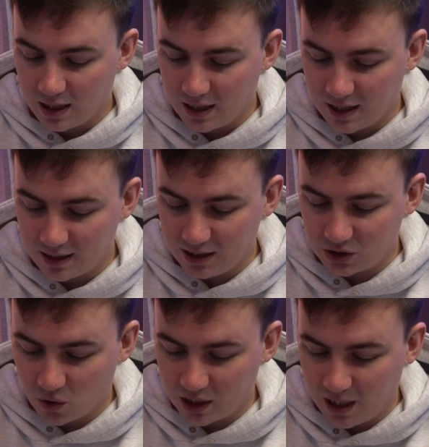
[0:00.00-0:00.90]
Uh, these
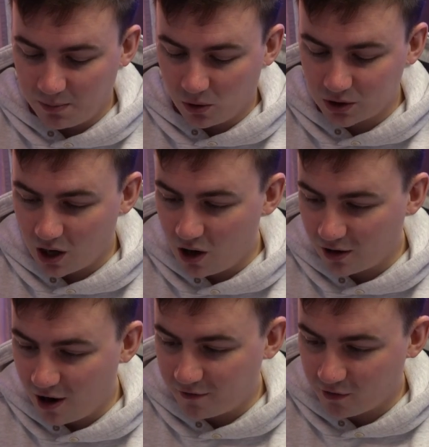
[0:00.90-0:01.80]
sort of keyboards are
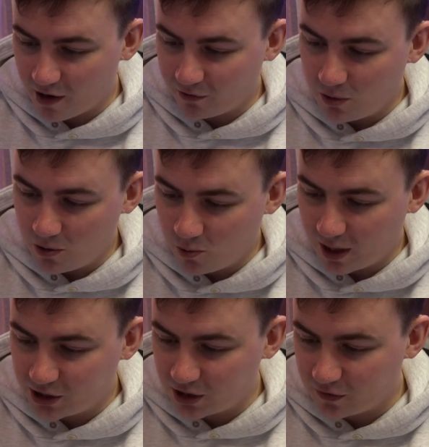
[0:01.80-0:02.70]
not for everyone,
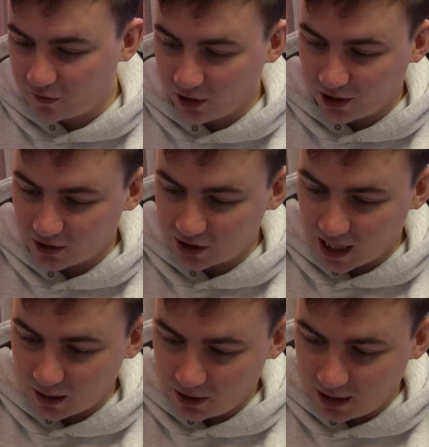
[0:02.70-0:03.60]
which is fully
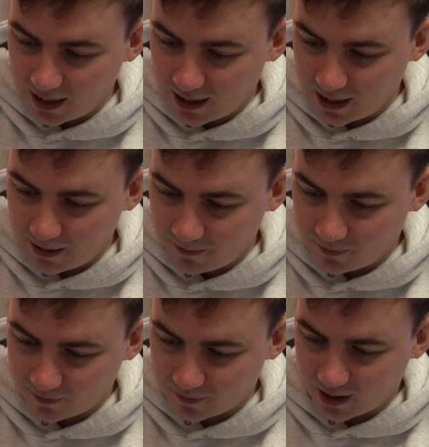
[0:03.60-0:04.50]
understandable. Um,
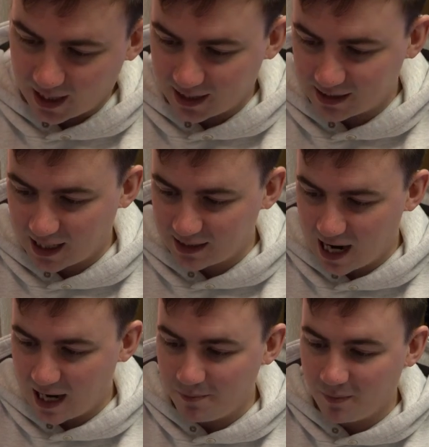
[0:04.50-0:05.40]
like I said,
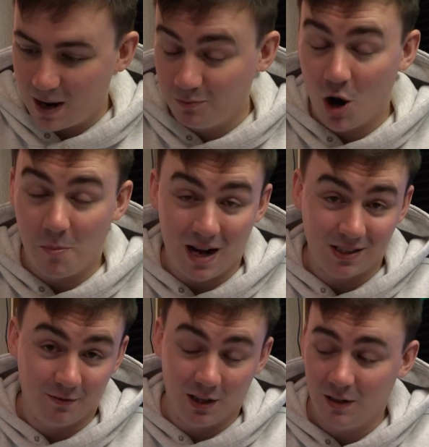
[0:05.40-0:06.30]
I'm I'm not a
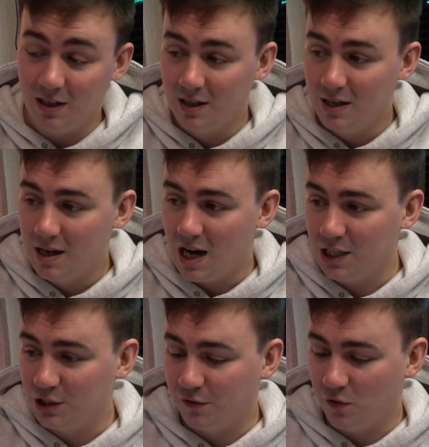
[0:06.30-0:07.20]
massive lover. I
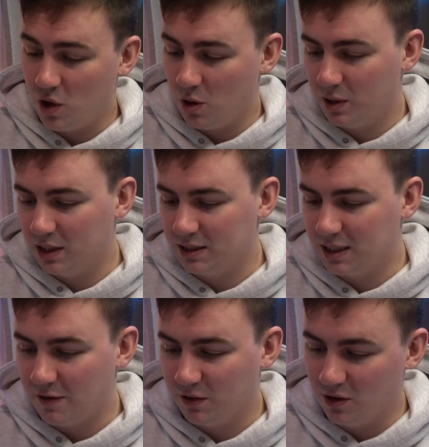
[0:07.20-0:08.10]
just thought I wanted
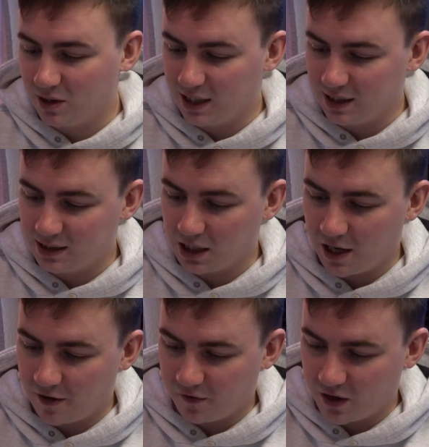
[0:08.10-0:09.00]
to have a look at it to
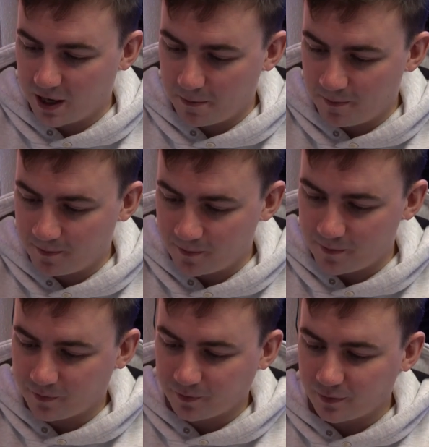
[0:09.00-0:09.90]
see if um,
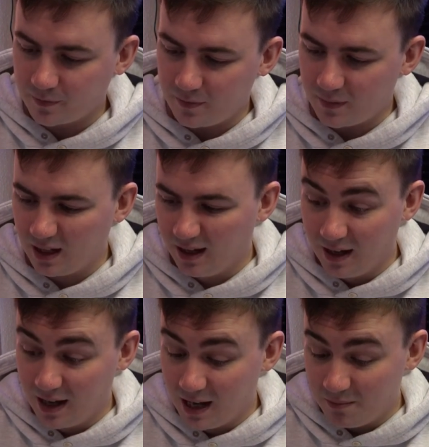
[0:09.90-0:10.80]

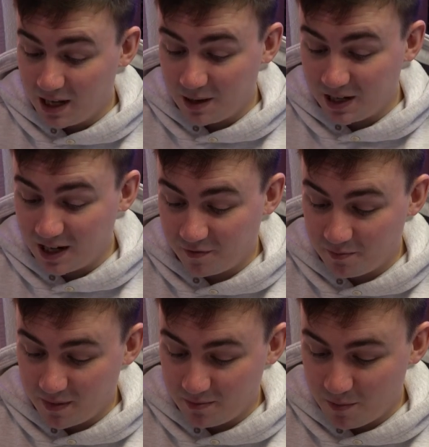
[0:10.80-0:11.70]
Maybe if
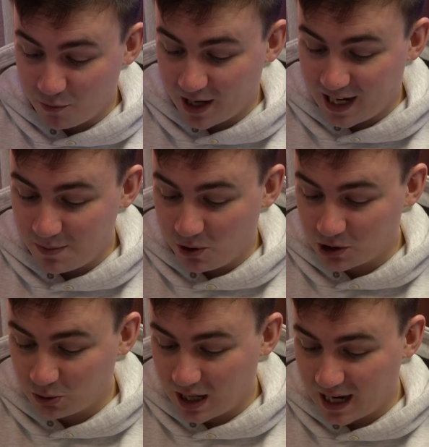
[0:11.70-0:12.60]
membrane
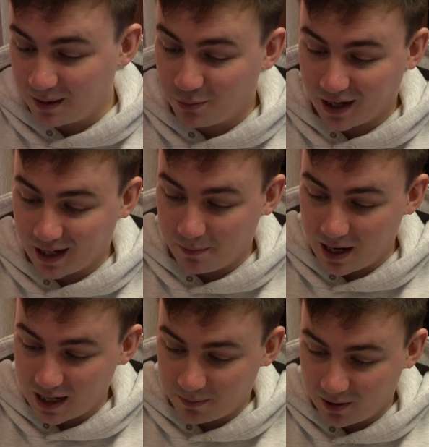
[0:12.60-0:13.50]
keyboards were kind of bringing it
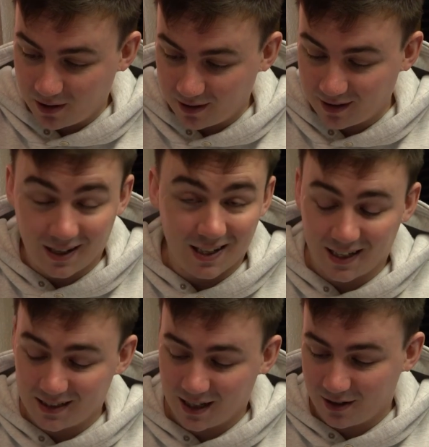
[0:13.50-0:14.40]
back, but I
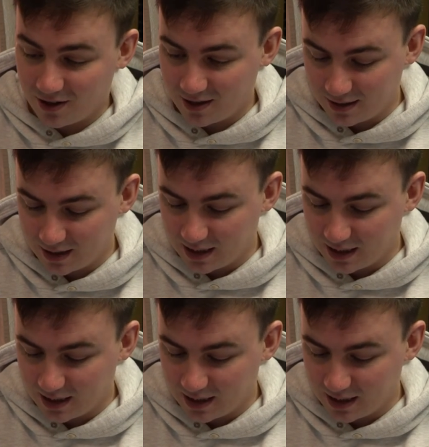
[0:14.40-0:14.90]
guess they're not.